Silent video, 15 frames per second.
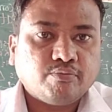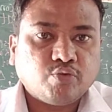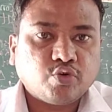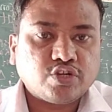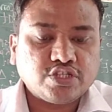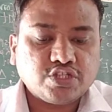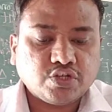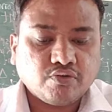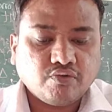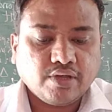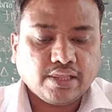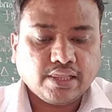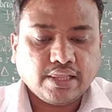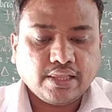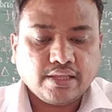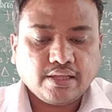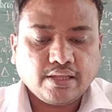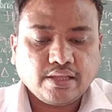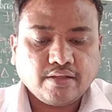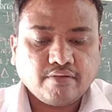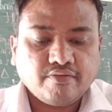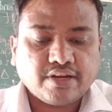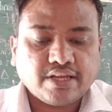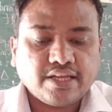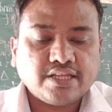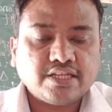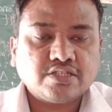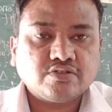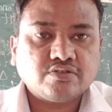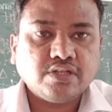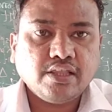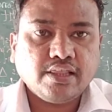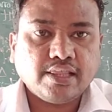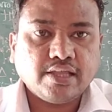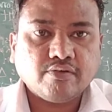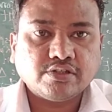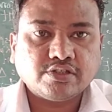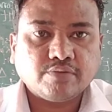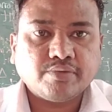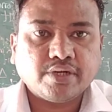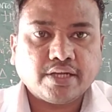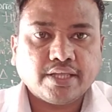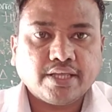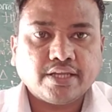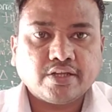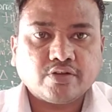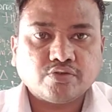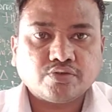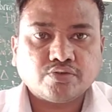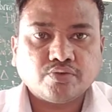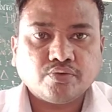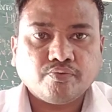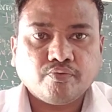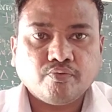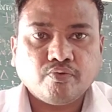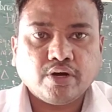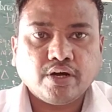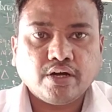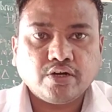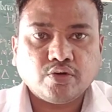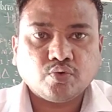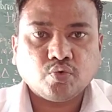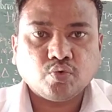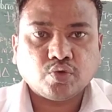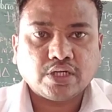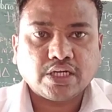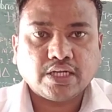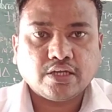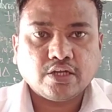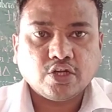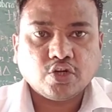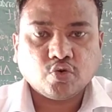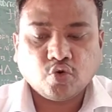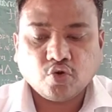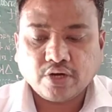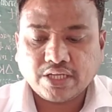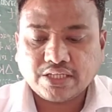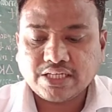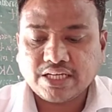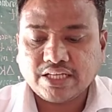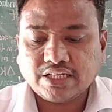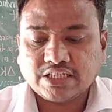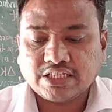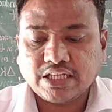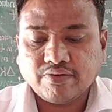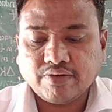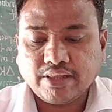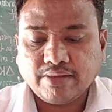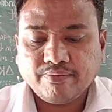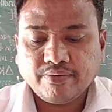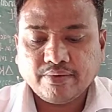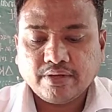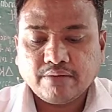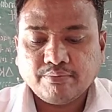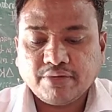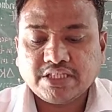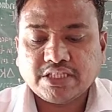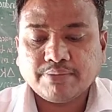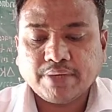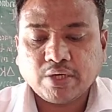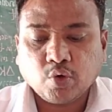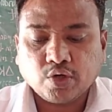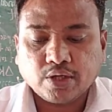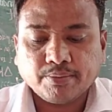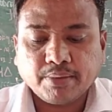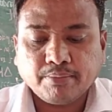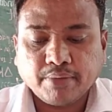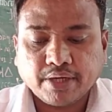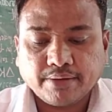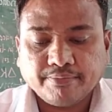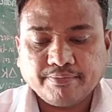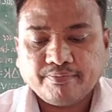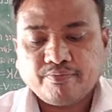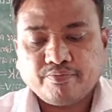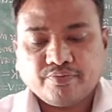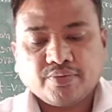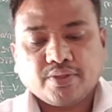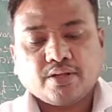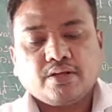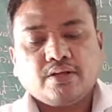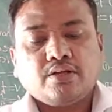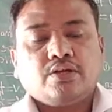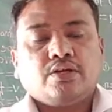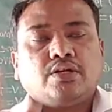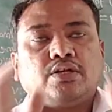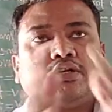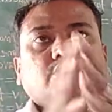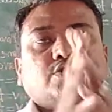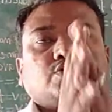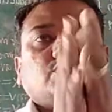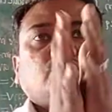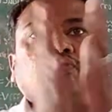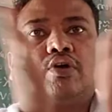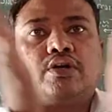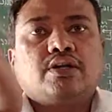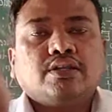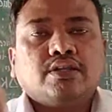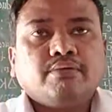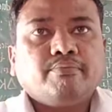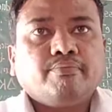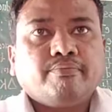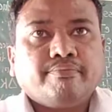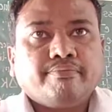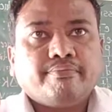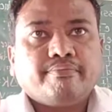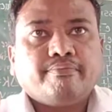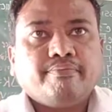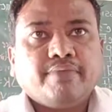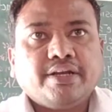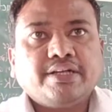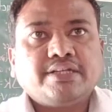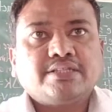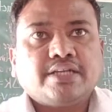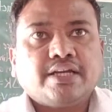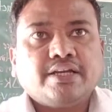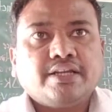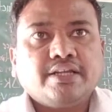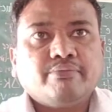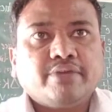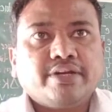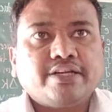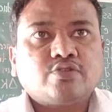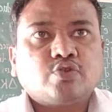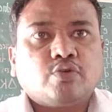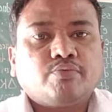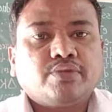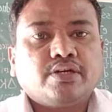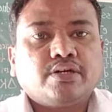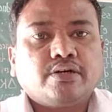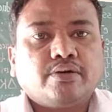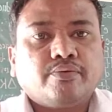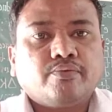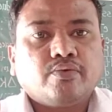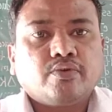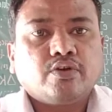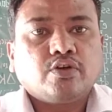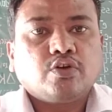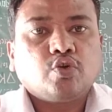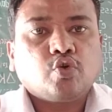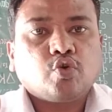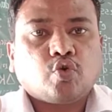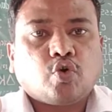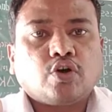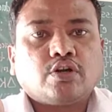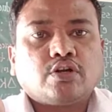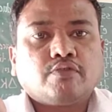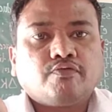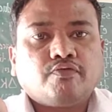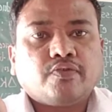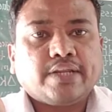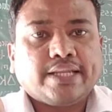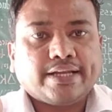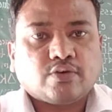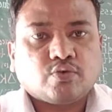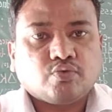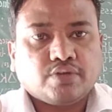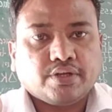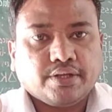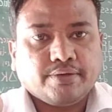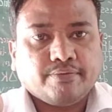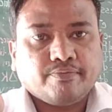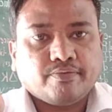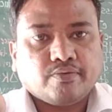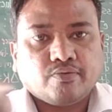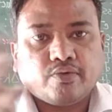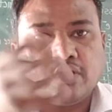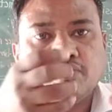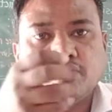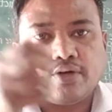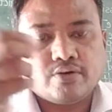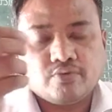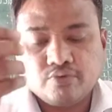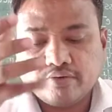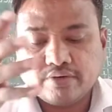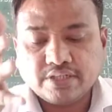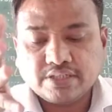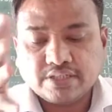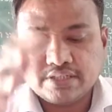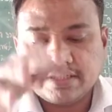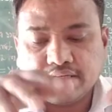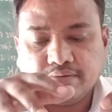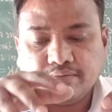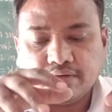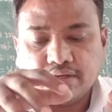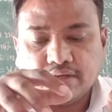potential well, where n is the levels of that. En equals to 1, 2, 3 quantized energy level, principal quantum number. So what are the merits and demerits of the quantum free electron theory? Now we are going to discuss here.